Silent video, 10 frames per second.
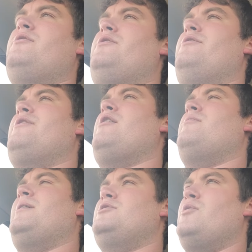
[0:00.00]
if you
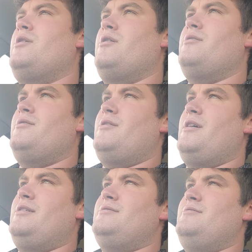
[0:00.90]
follow my Twitter,
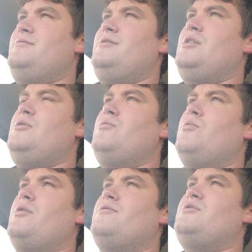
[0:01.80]
then you
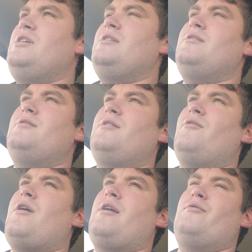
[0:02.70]
would have seen a
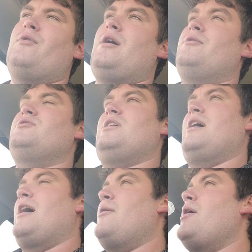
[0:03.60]
lot of what I was
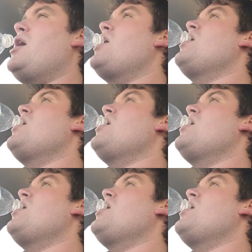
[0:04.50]
saying anyway.